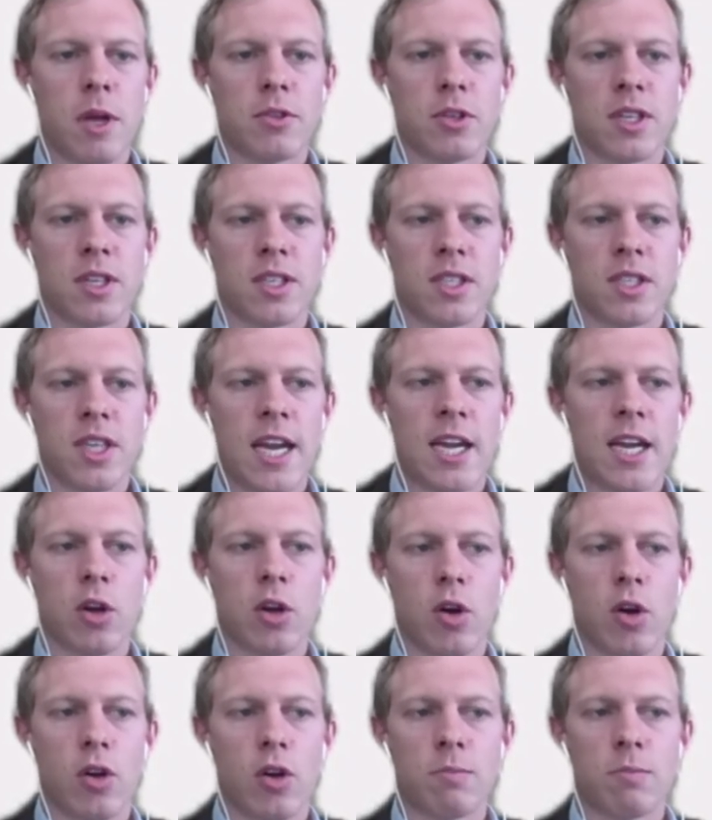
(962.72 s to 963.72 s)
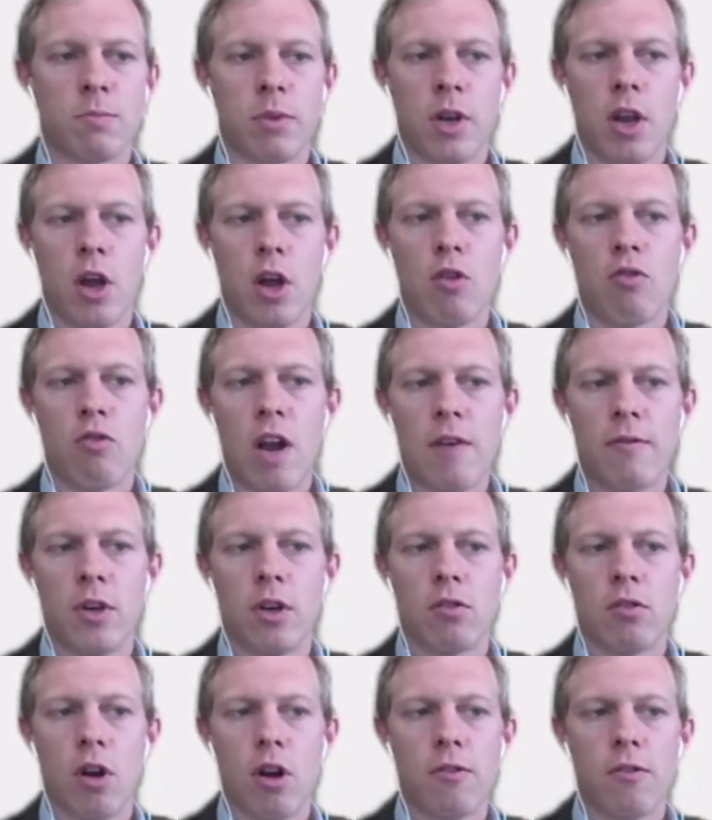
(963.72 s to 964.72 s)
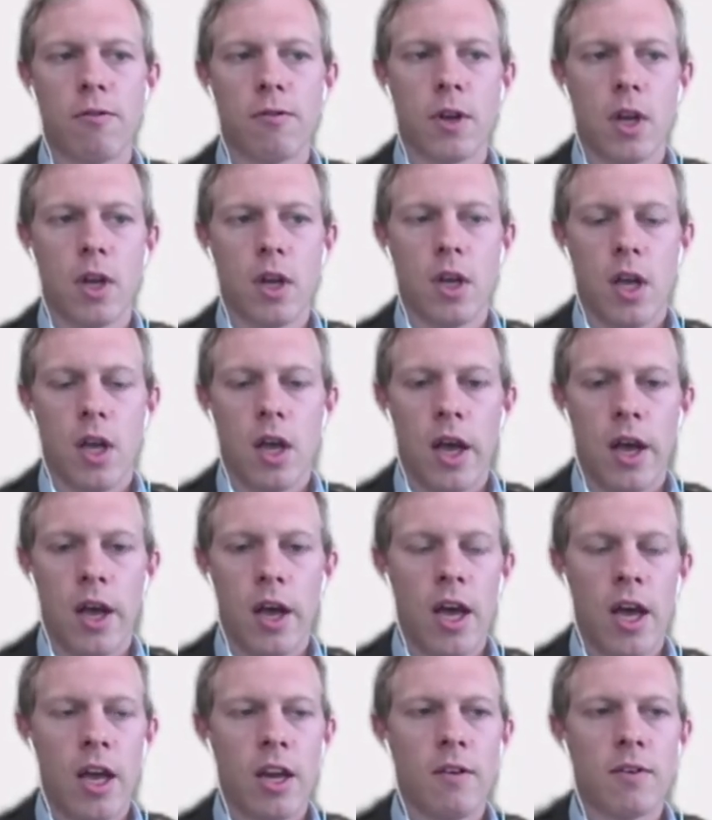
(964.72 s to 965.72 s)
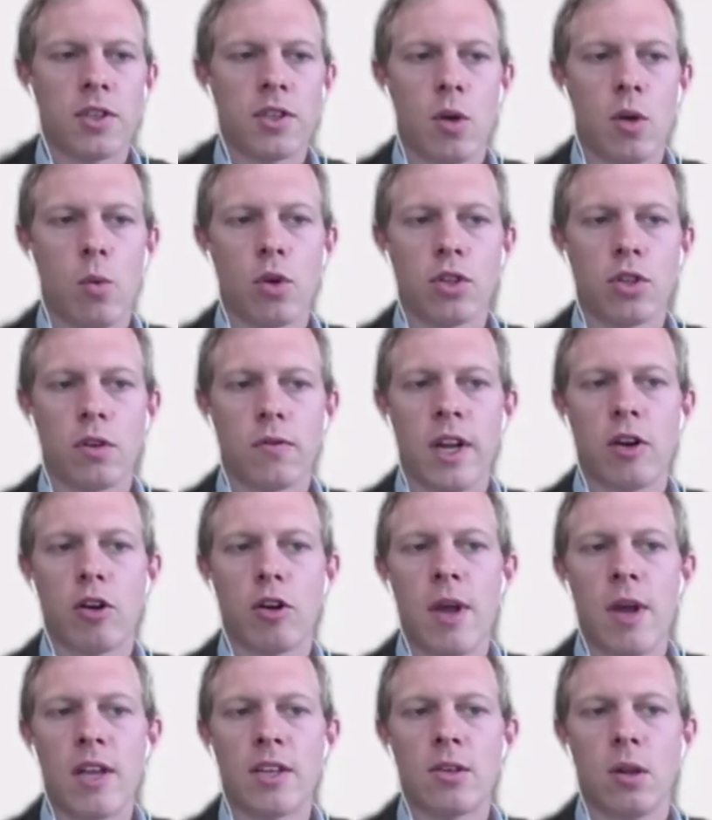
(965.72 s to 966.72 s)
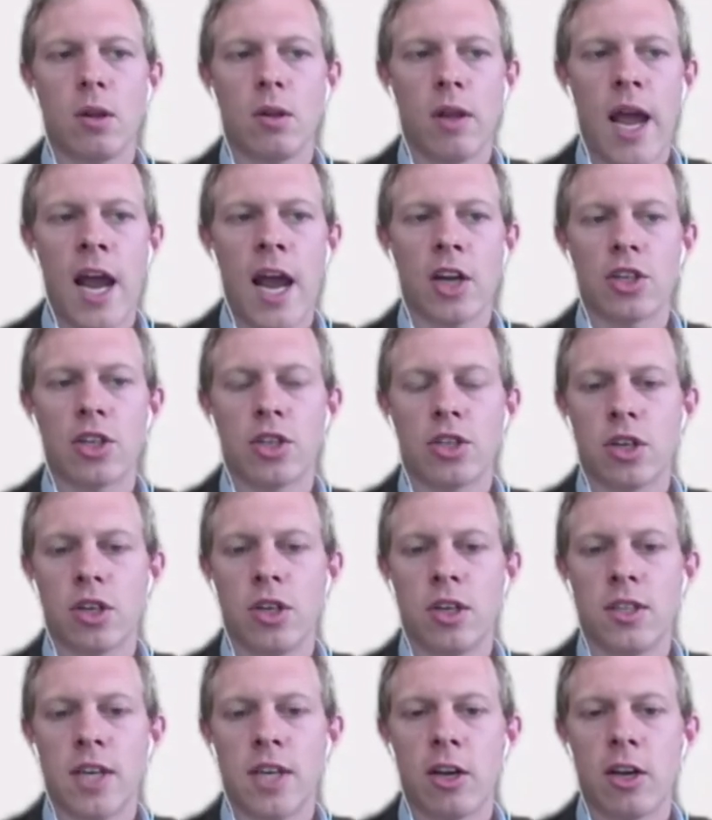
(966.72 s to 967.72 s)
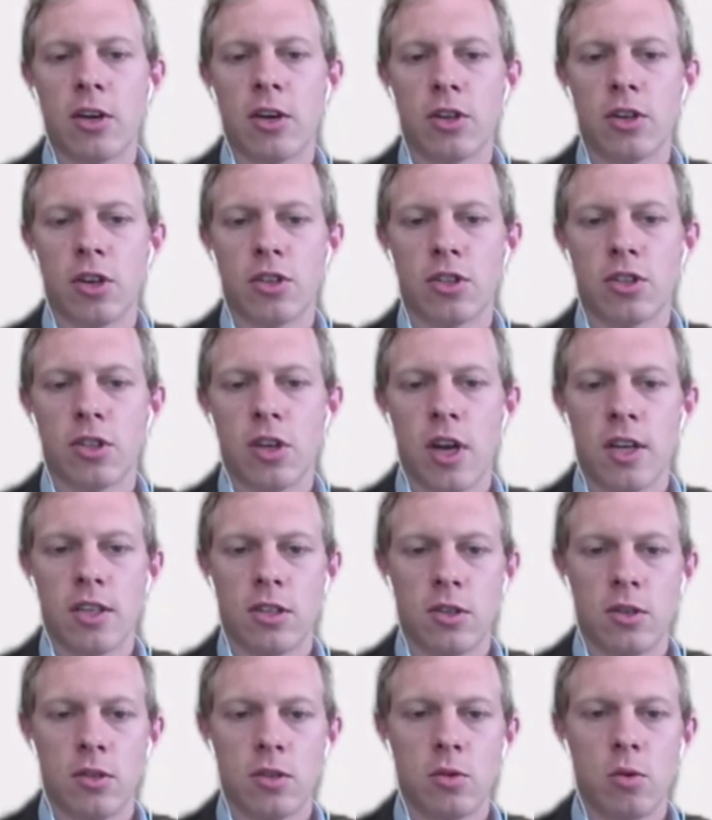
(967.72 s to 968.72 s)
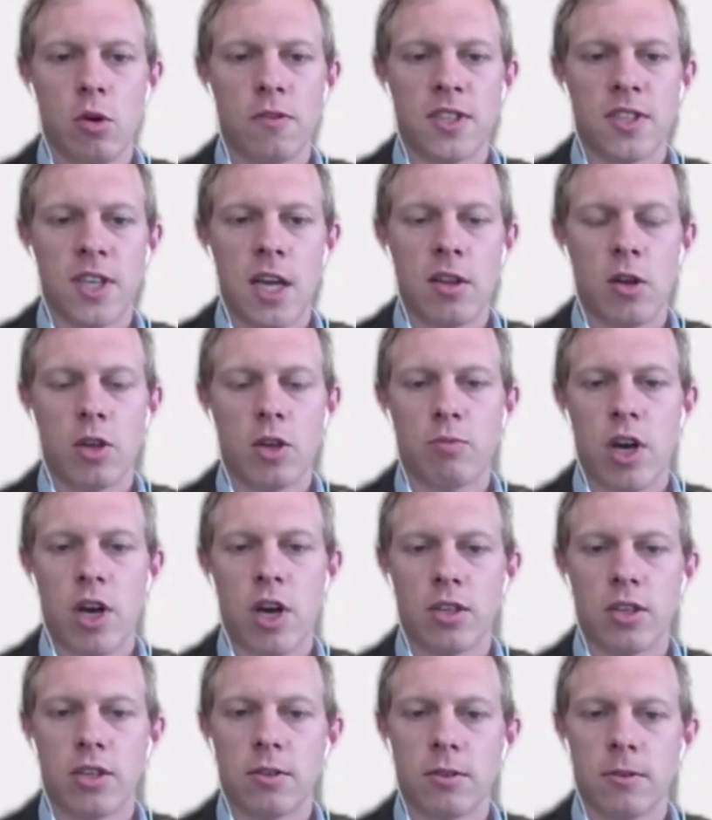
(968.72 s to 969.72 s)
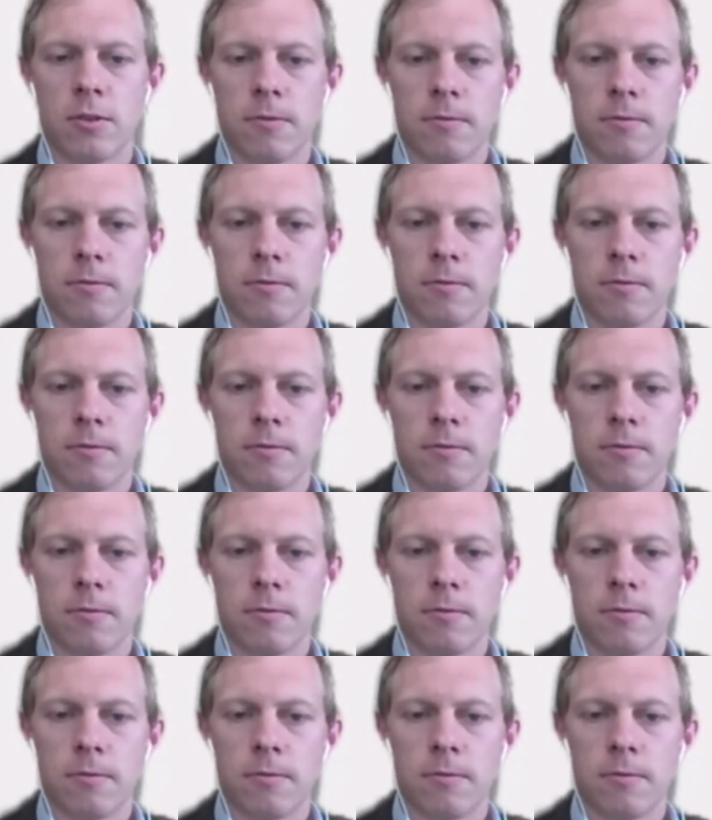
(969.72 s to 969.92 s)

to be able to contain costs below revenue growth? Uh, and if so, what sort of incremental actions can you take on the cost side to, to offset those pressures?